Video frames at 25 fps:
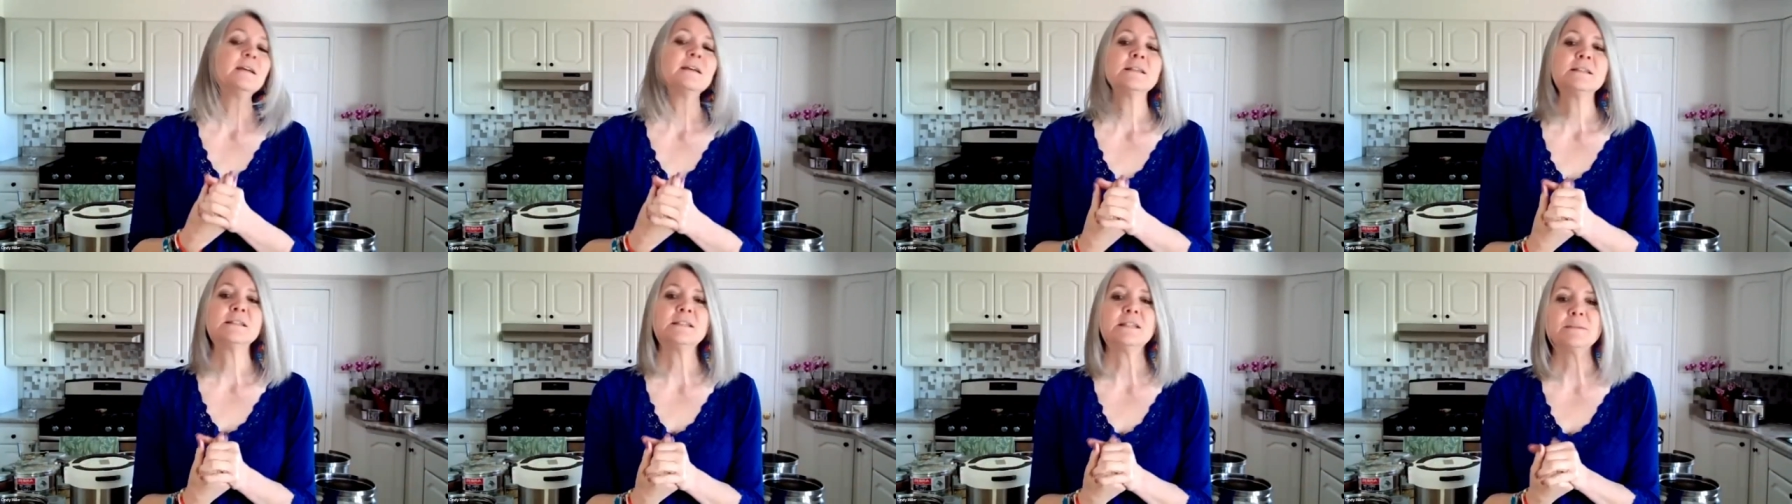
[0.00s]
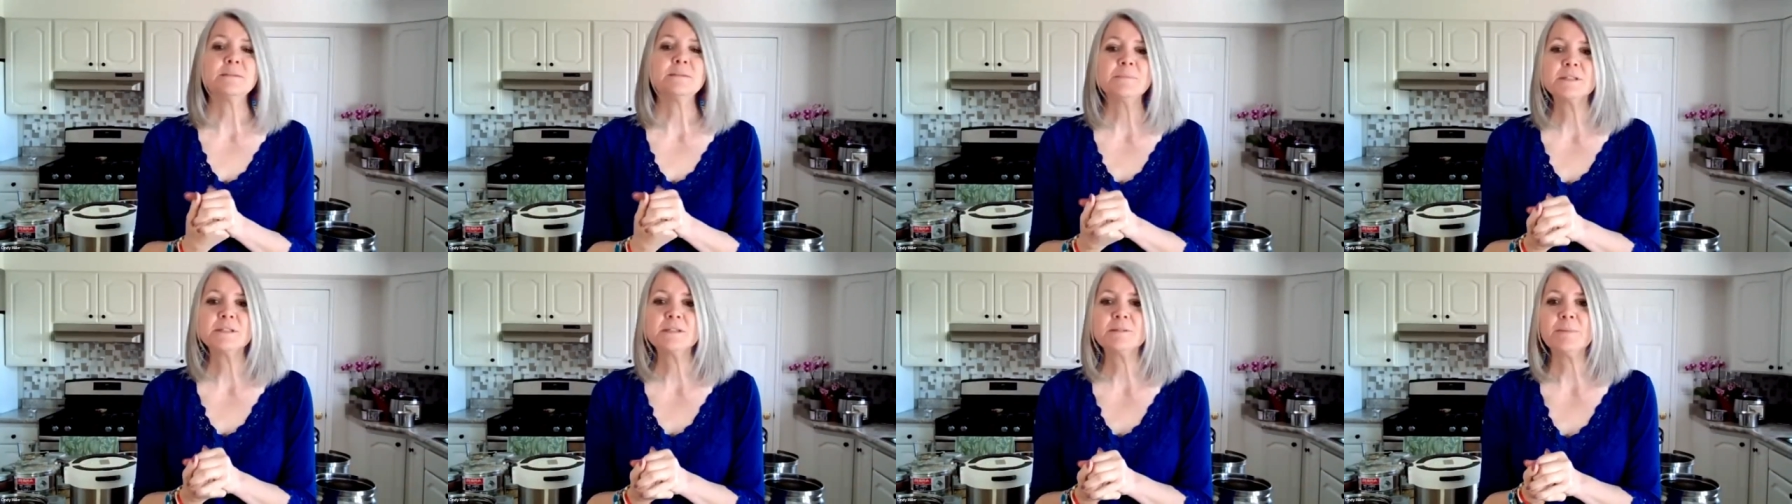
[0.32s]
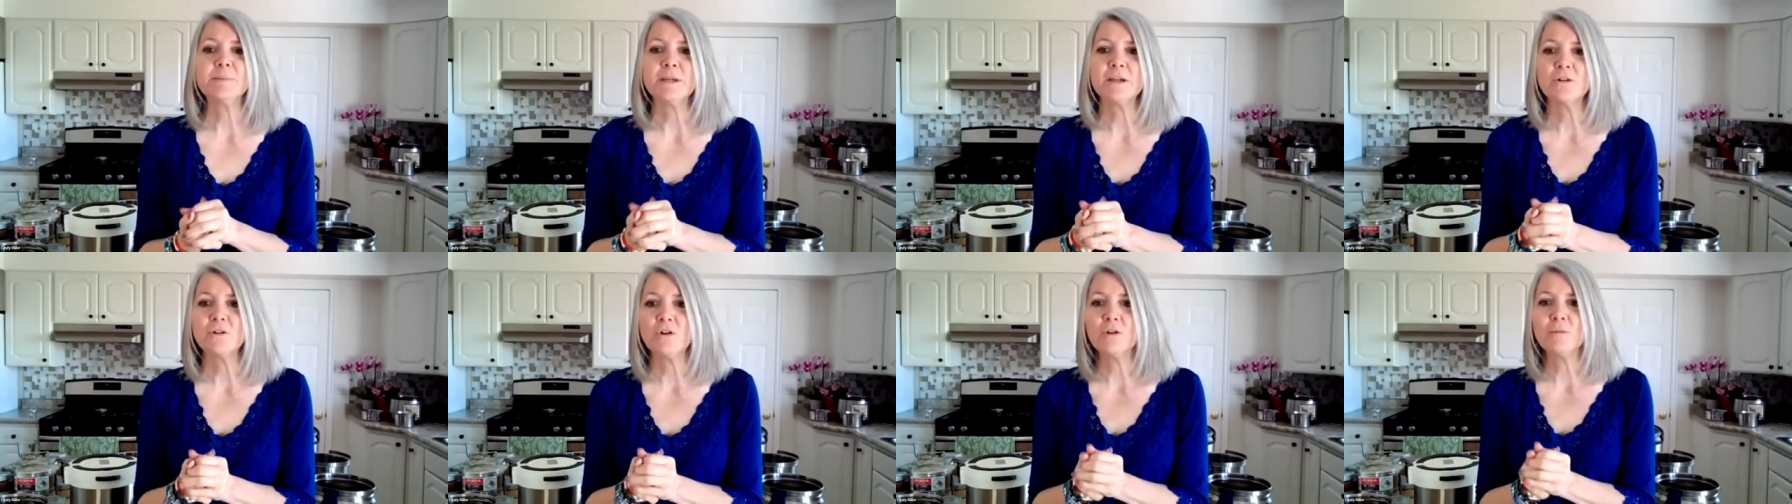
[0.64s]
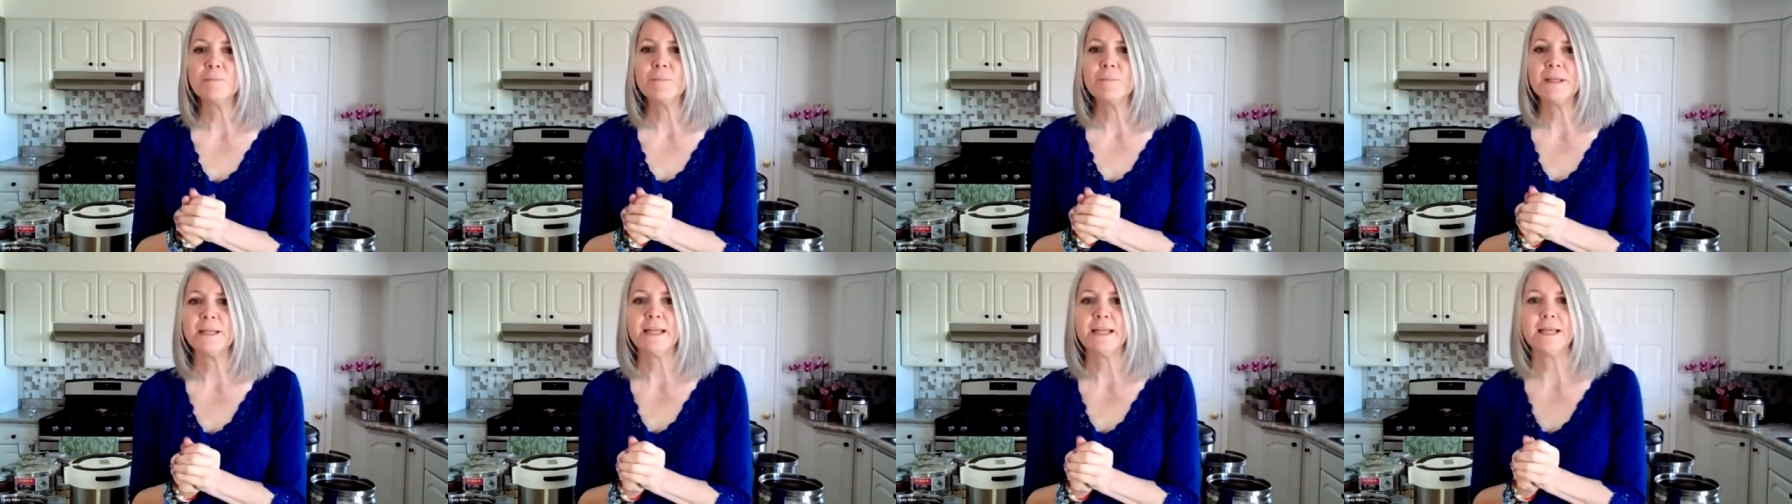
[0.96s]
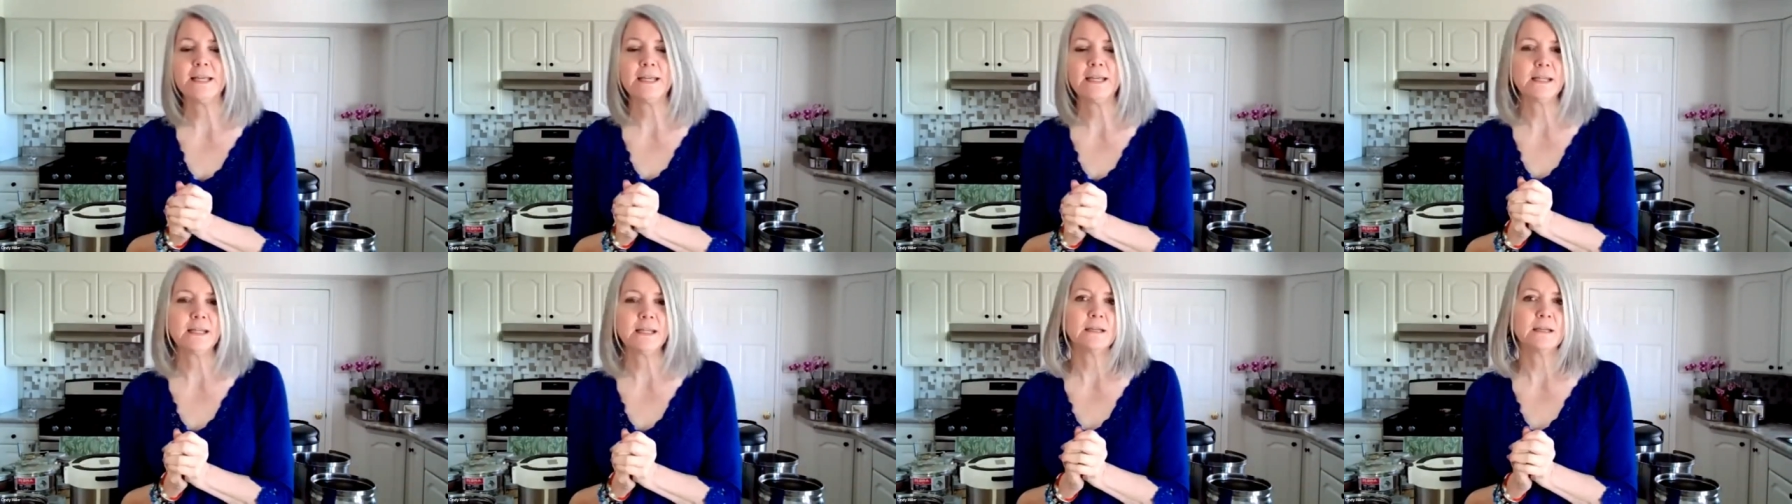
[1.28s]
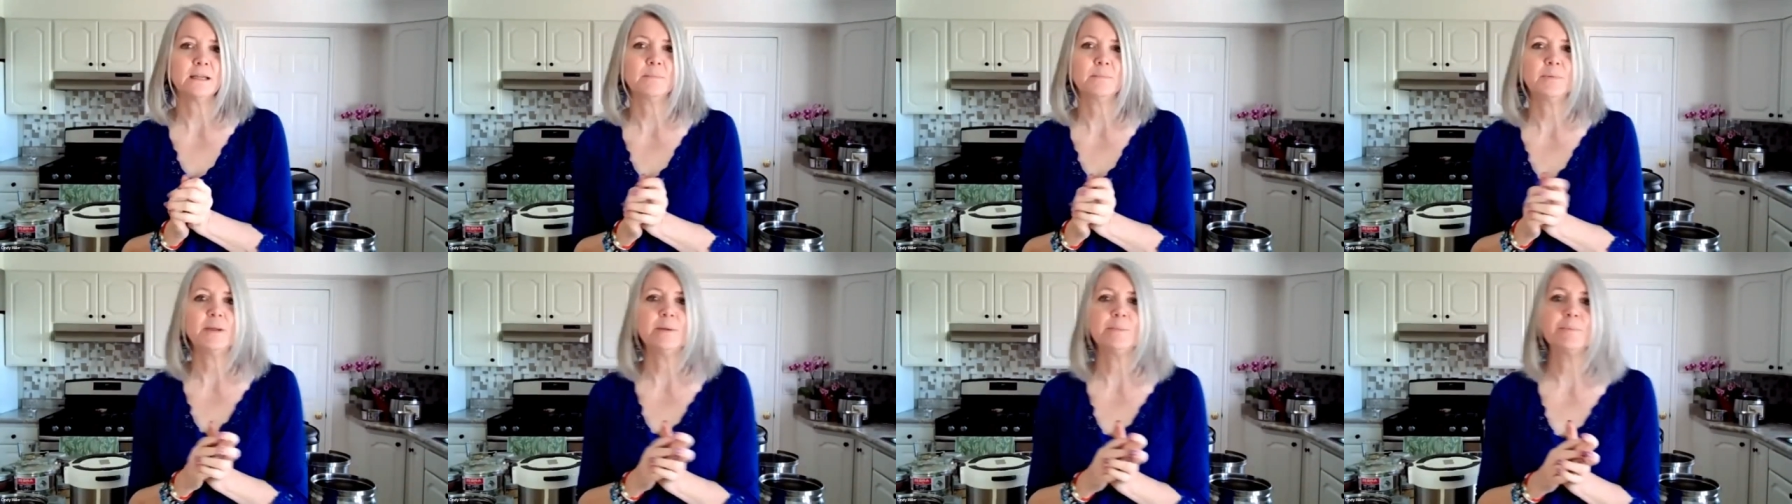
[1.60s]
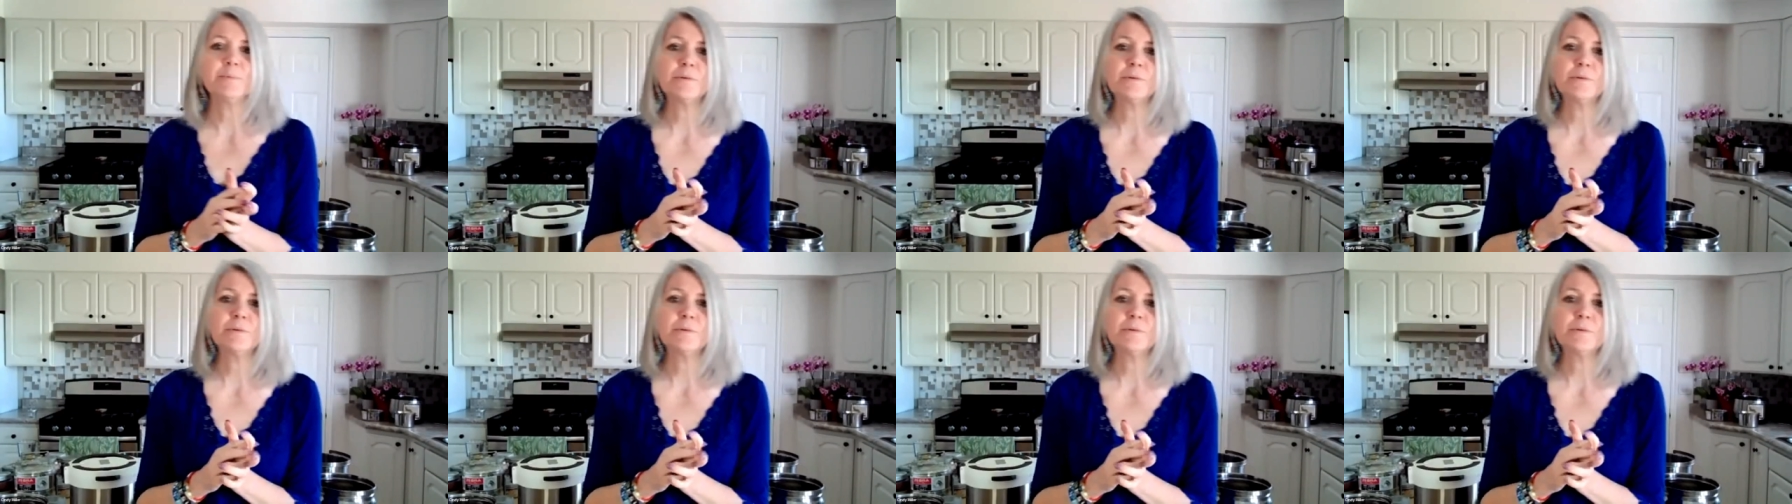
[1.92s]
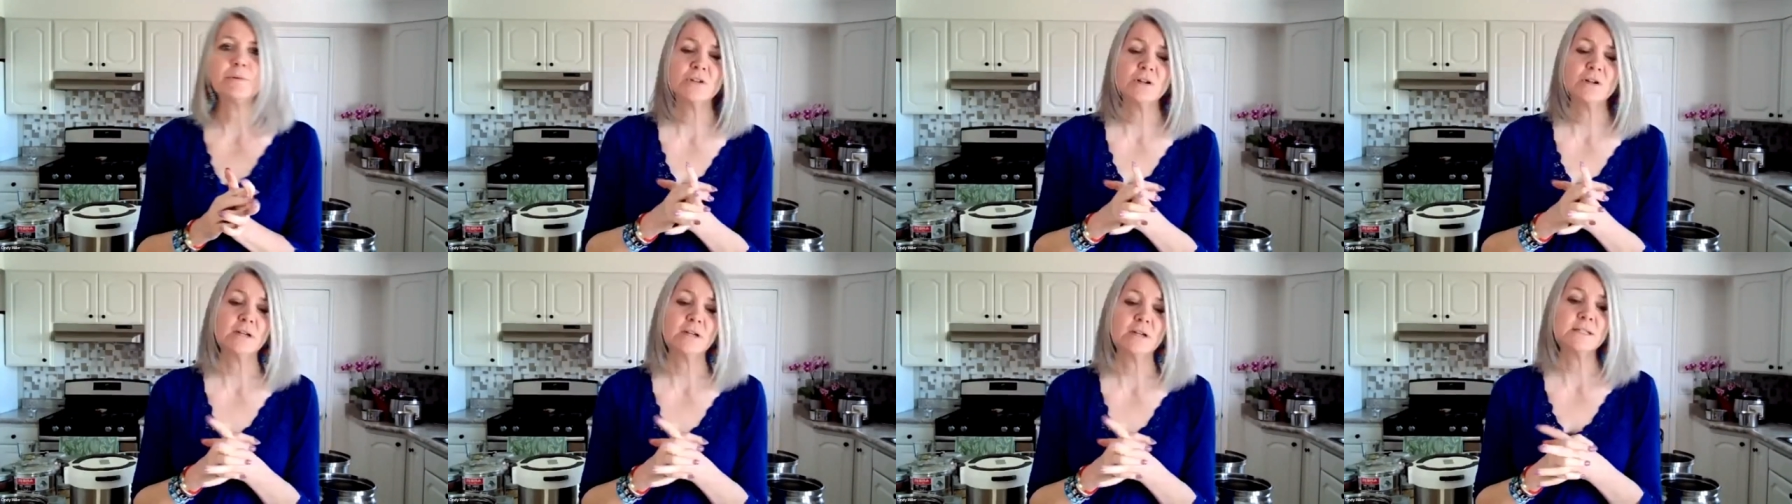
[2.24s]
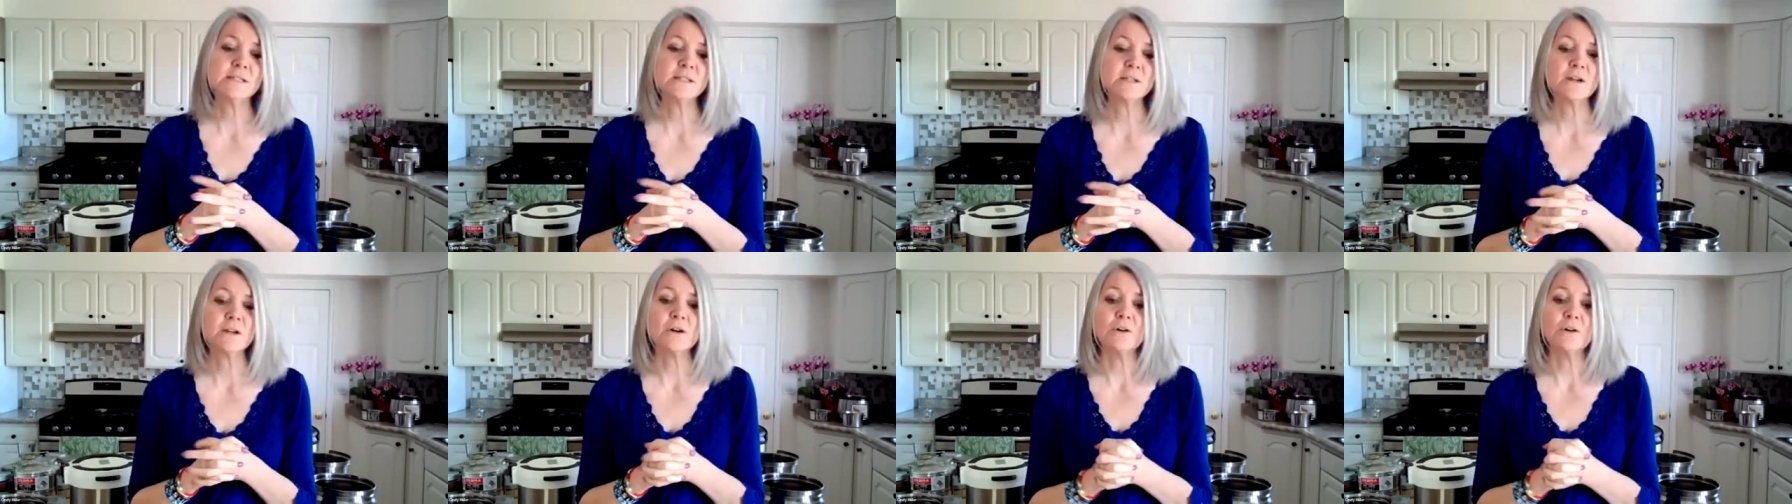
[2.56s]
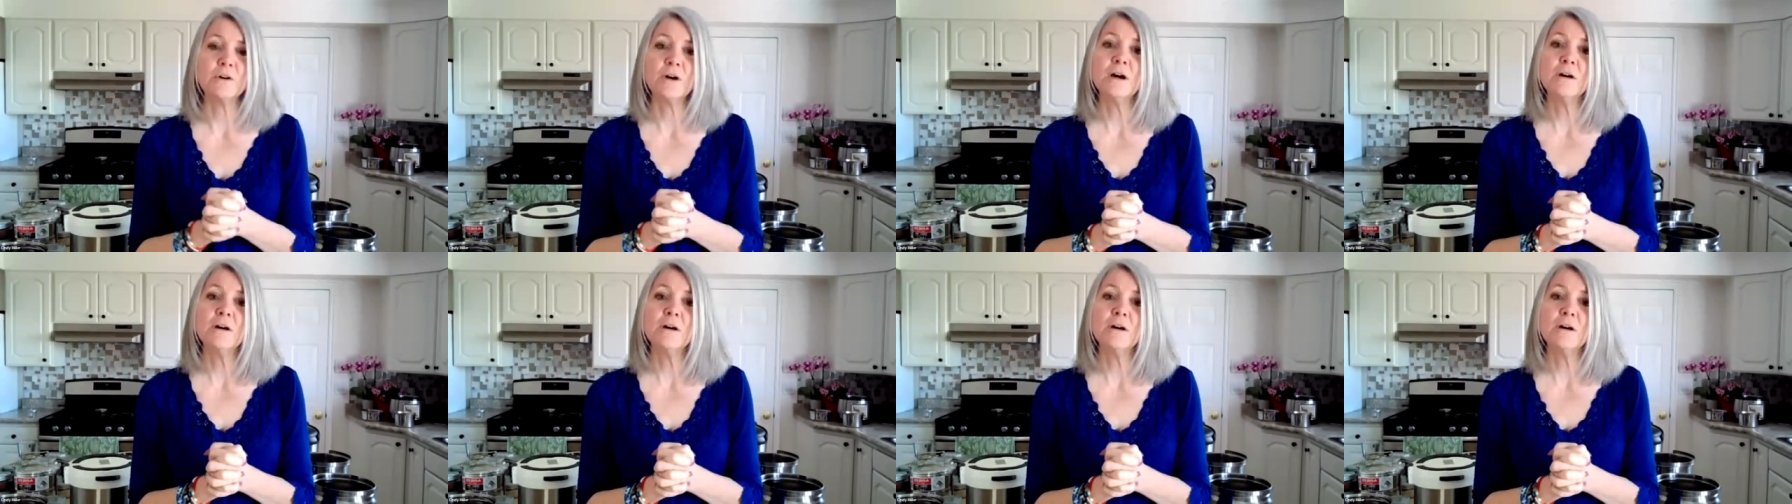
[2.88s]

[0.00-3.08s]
seems to be culminating, and people are starting to go,